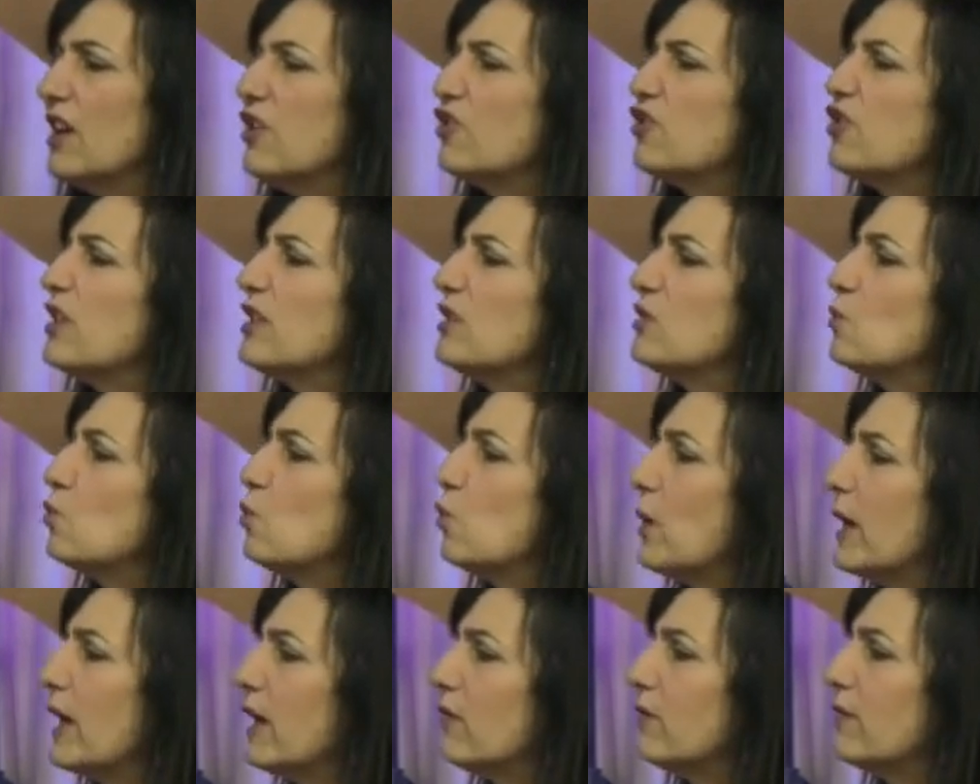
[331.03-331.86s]
She's
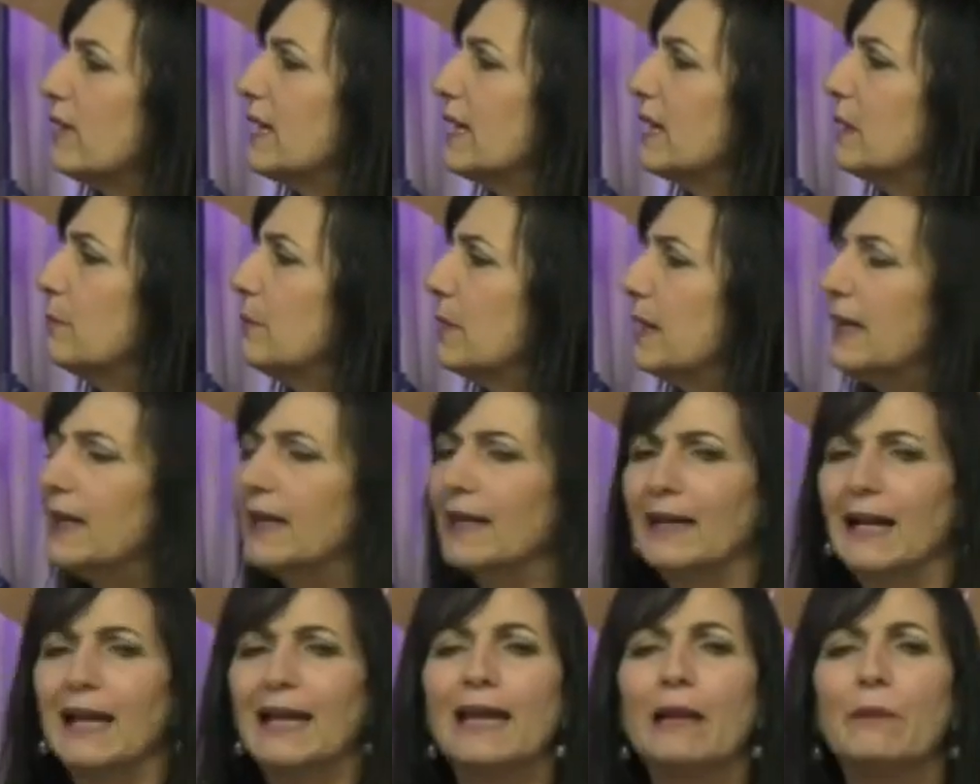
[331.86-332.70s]
wearying
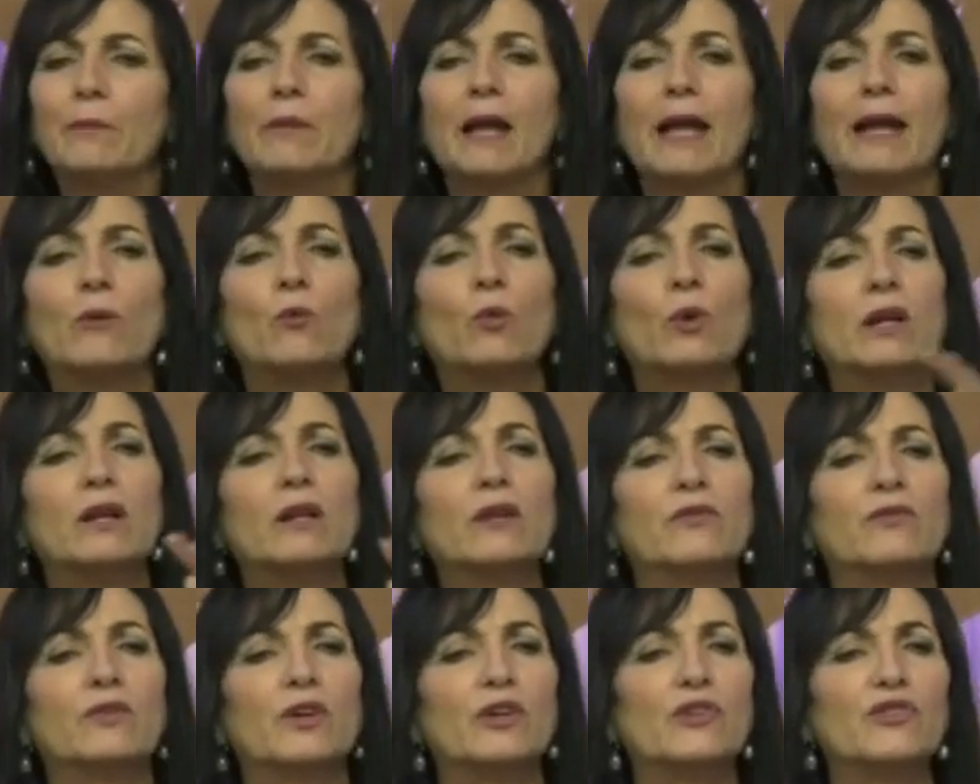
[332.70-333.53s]
me, and I am like one
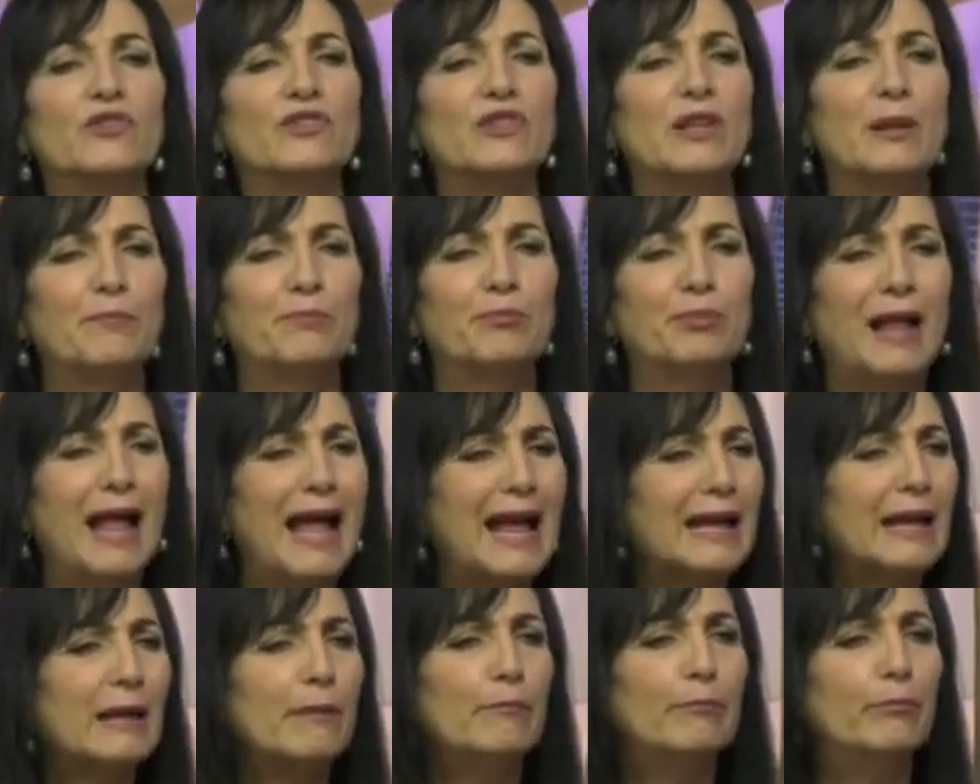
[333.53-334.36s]
of the versions said
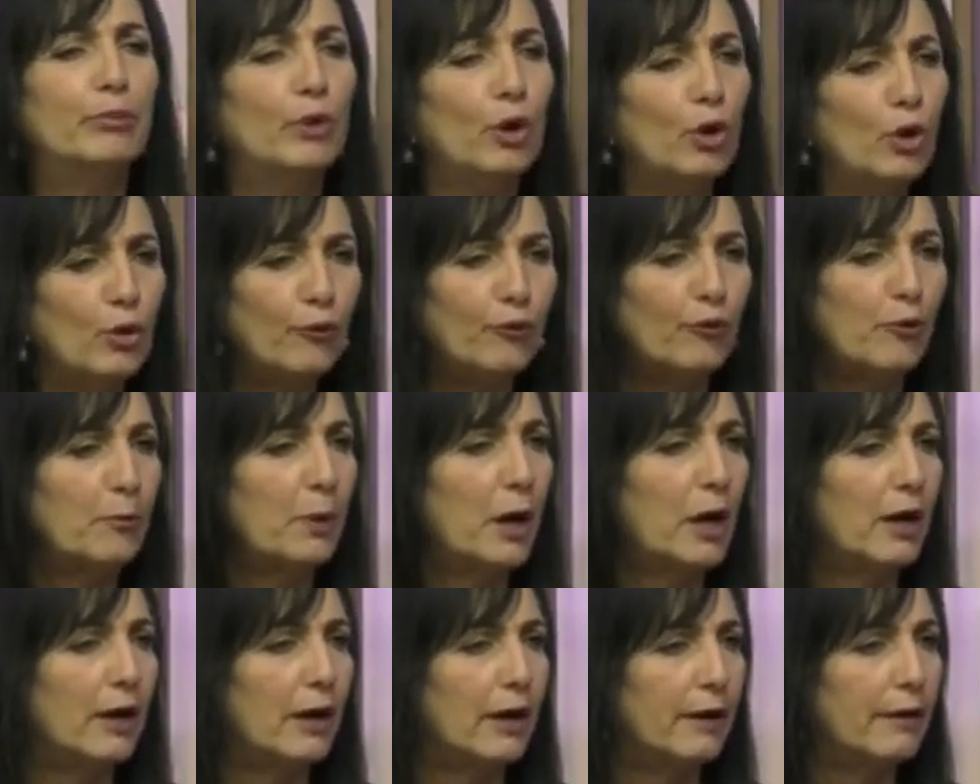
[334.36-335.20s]
black and blue from
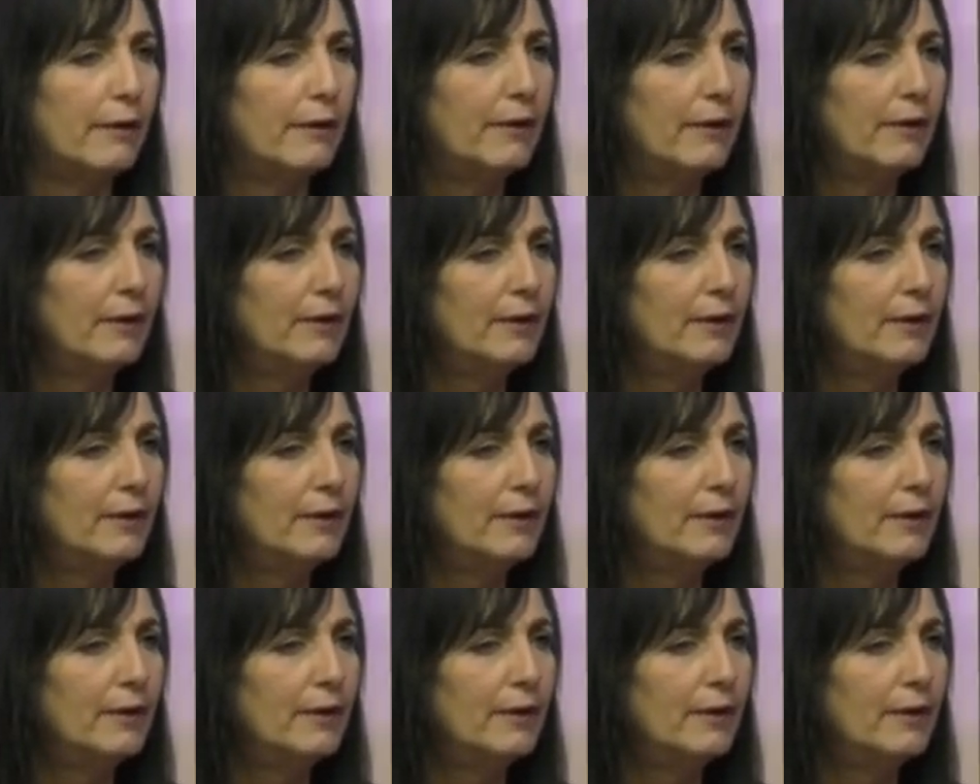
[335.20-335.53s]
her.